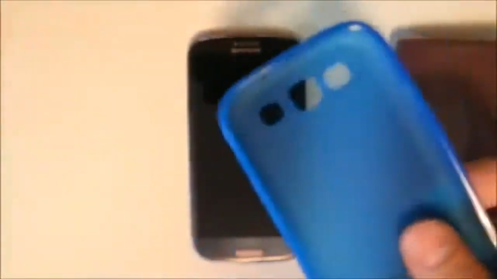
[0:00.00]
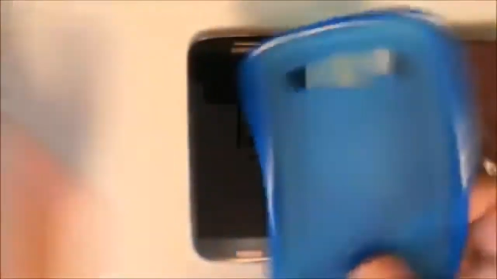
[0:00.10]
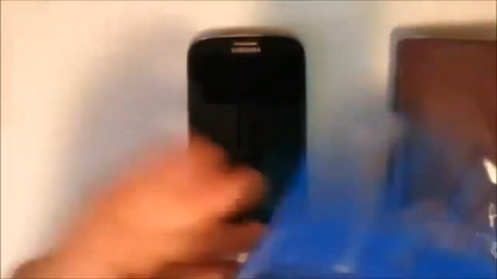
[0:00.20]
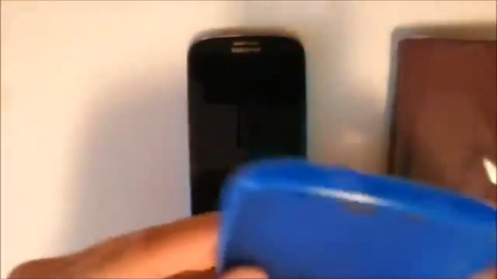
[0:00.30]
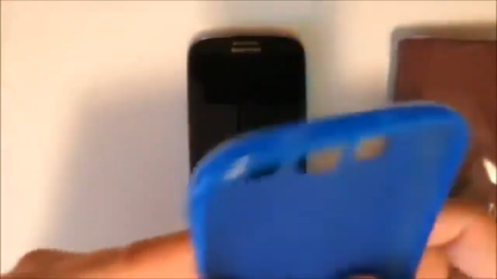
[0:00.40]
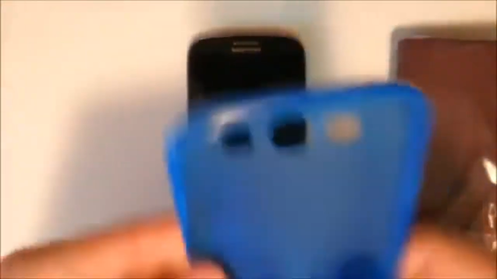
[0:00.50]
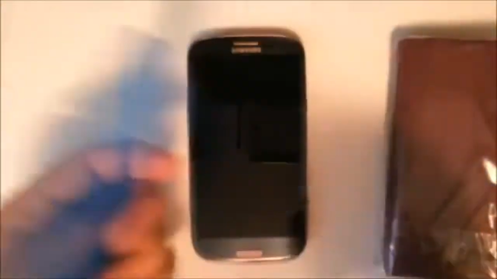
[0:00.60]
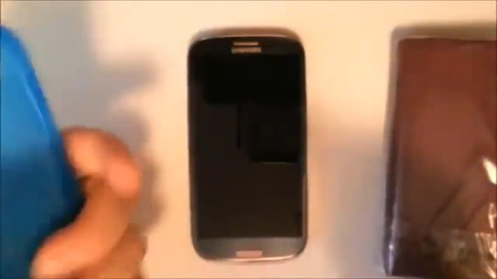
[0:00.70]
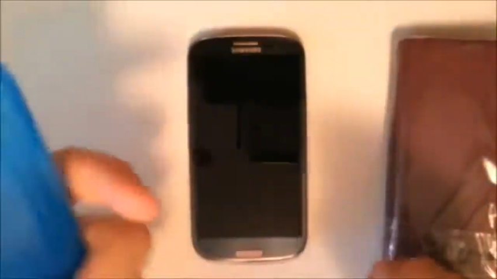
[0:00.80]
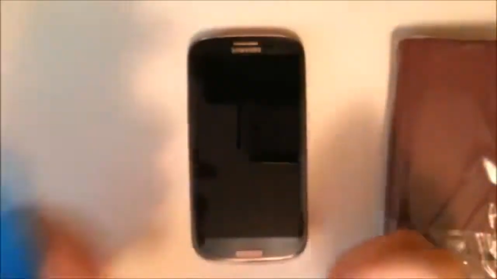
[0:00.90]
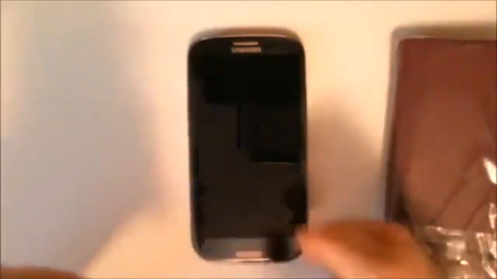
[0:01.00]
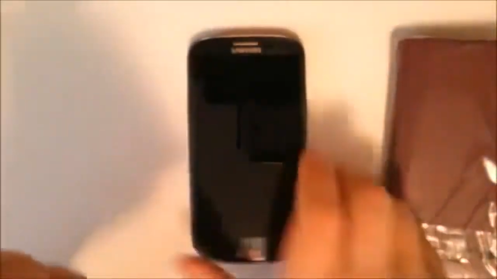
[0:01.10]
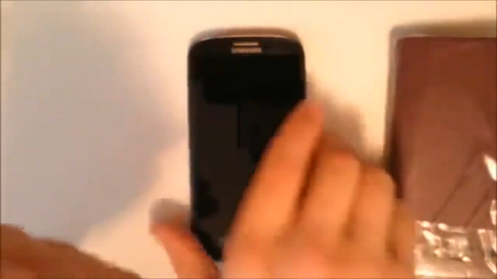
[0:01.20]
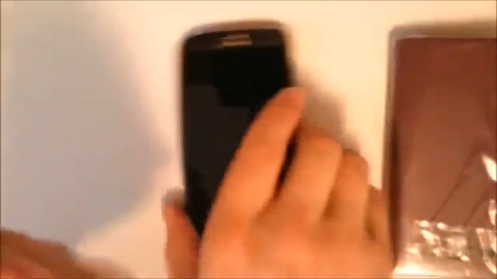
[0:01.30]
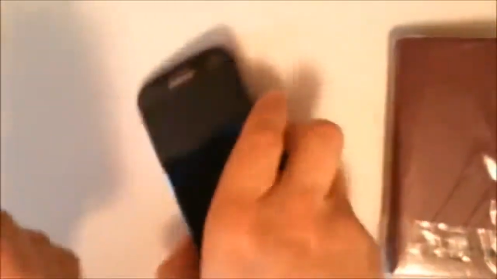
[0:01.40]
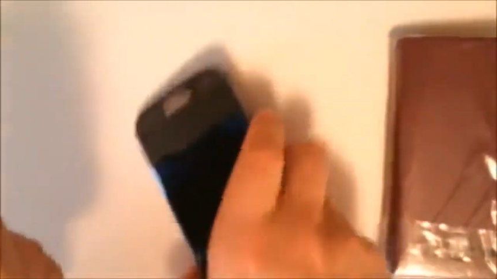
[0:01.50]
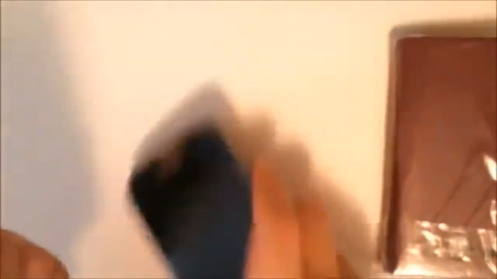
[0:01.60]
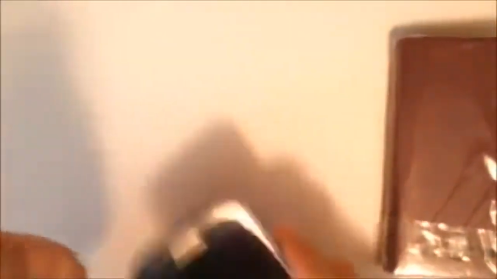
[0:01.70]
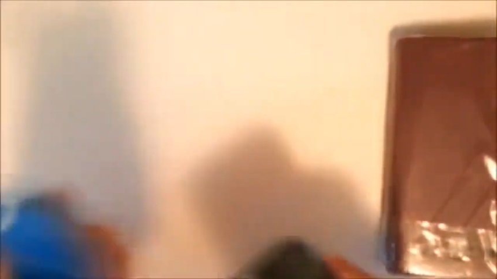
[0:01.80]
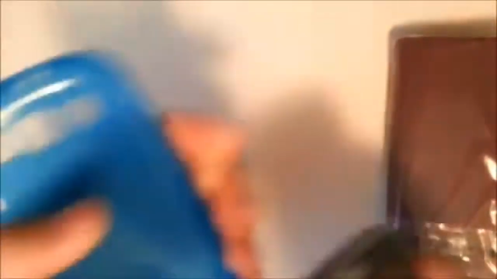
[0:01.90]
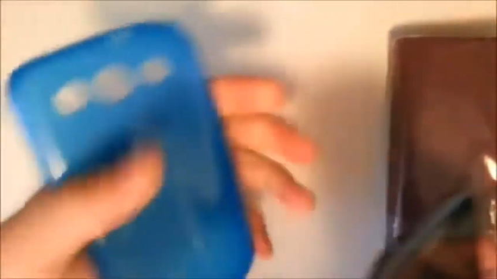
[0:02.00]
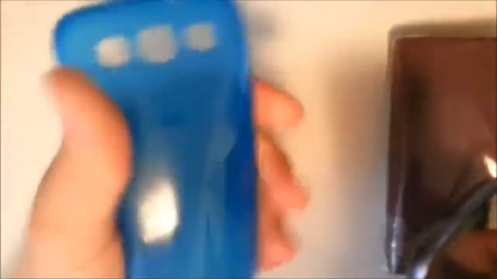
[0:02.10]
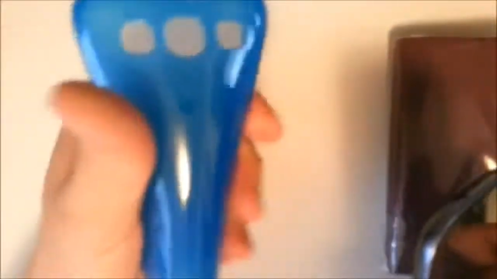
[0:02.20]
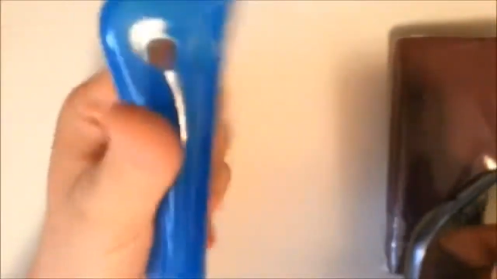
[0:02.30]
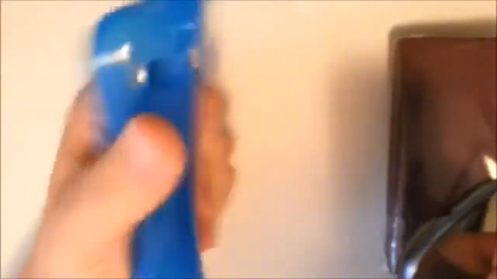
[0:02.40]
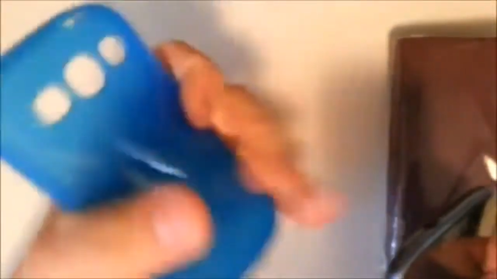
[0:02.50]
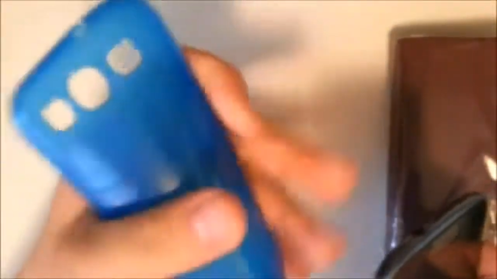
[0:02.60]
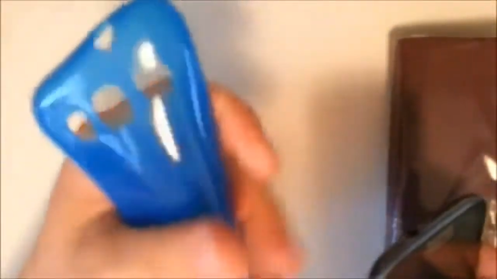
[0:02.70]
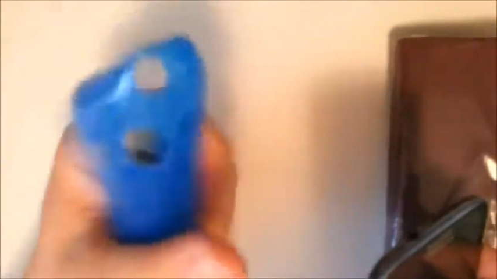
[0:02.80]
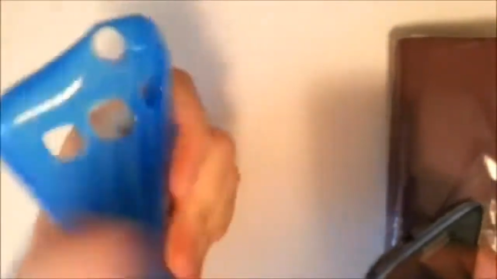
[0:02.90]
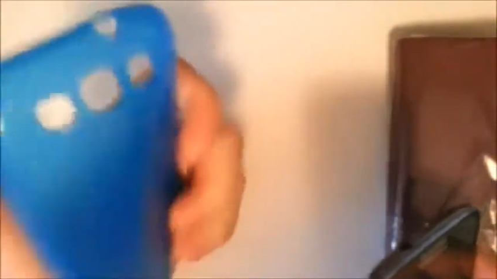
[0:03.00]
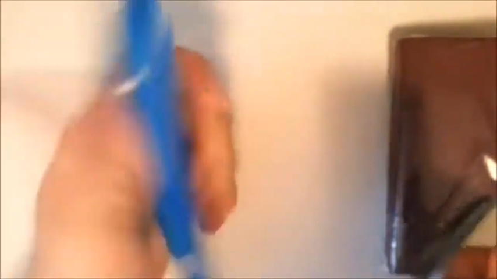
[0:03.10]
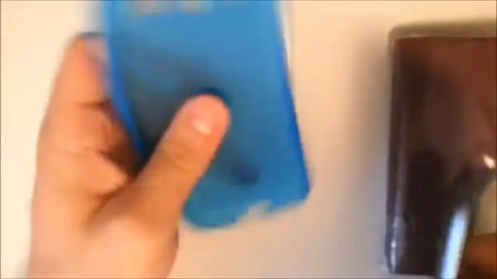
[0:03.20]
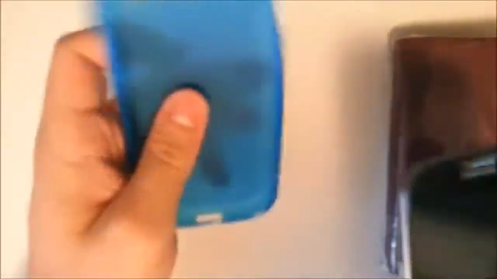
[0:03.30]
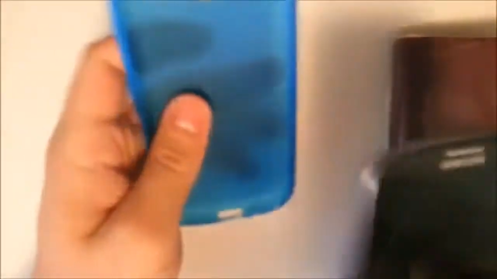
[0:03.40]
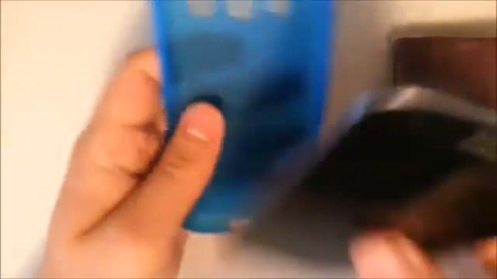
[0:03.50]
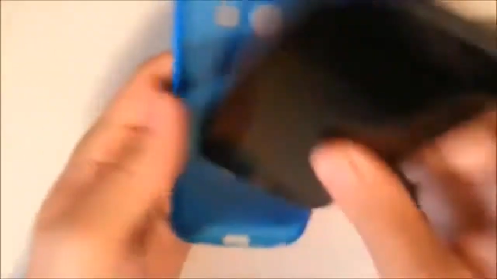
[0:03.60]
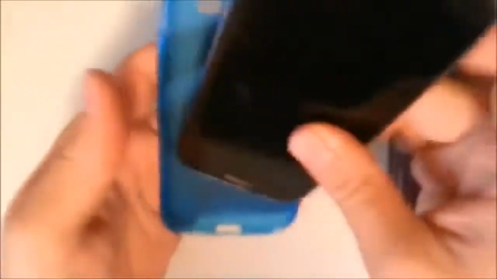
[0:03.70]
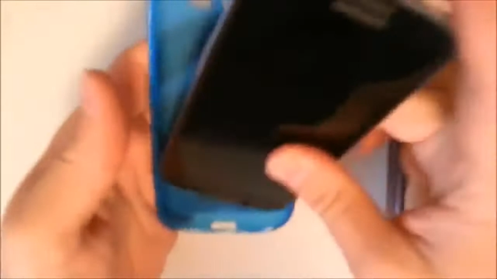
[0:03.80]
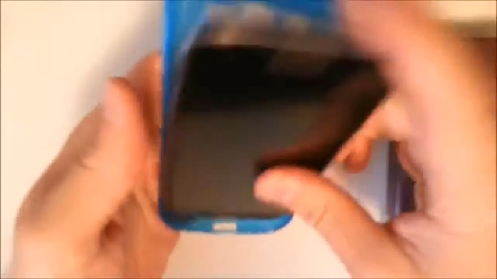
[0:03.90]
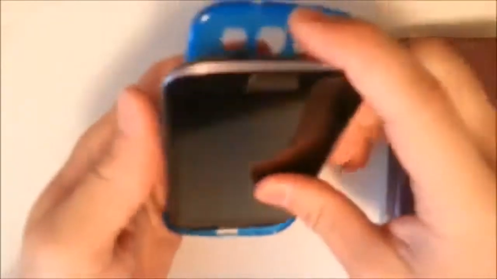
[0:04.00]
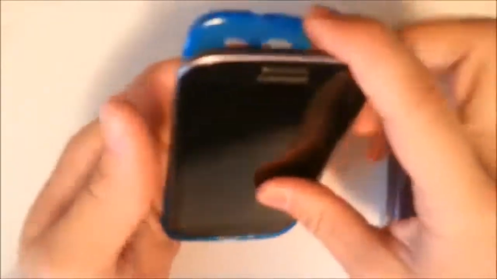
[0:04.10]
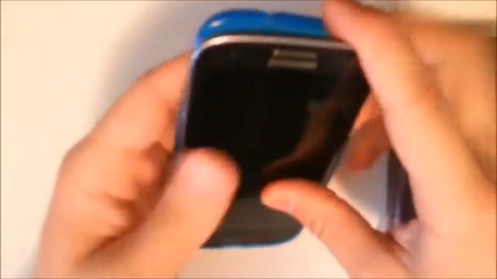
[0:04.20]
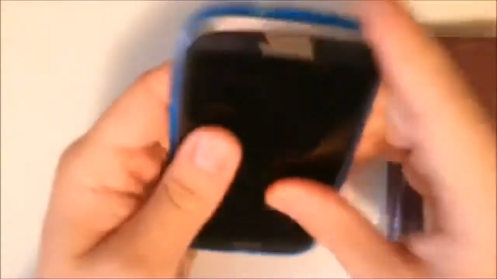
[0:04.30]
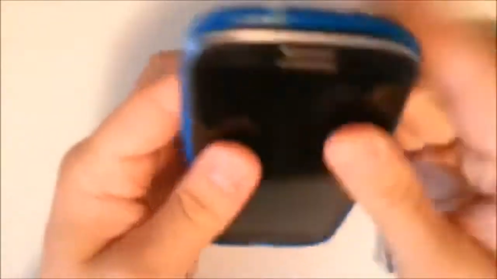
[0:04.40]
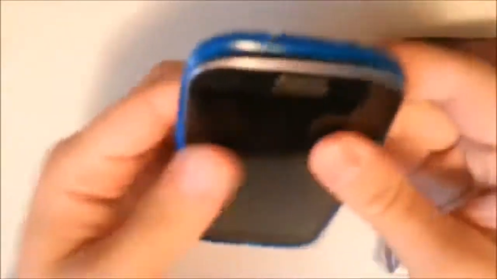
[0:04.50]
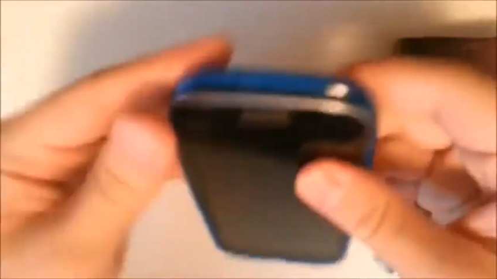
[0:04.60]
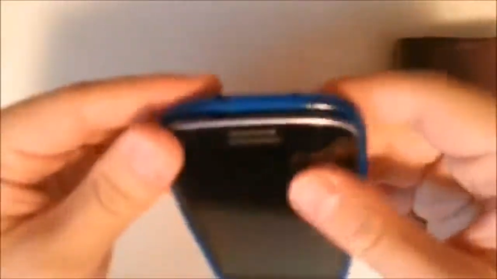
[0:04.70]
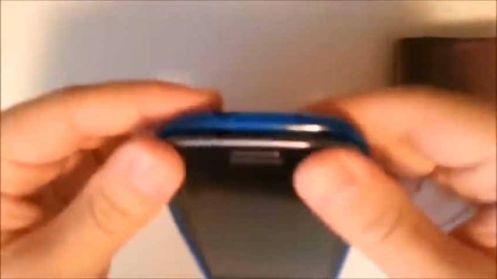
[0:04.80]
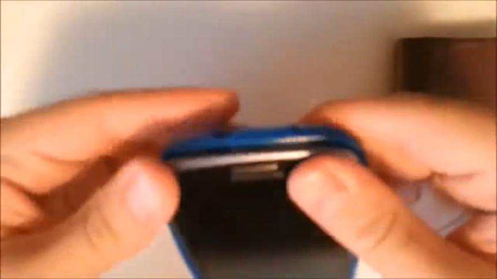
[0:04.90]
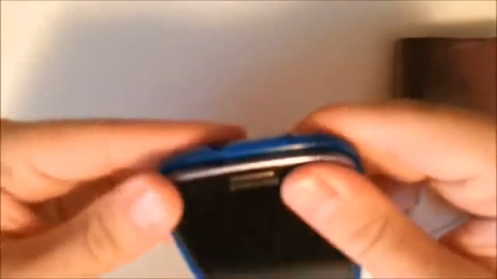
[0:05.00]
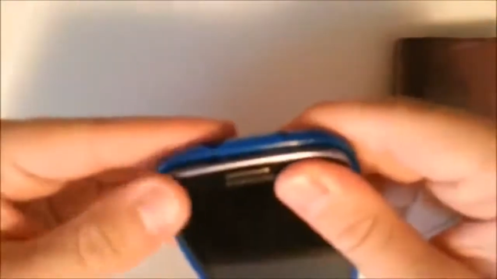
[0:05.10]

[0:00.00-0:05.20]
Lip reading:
(no speaker visible)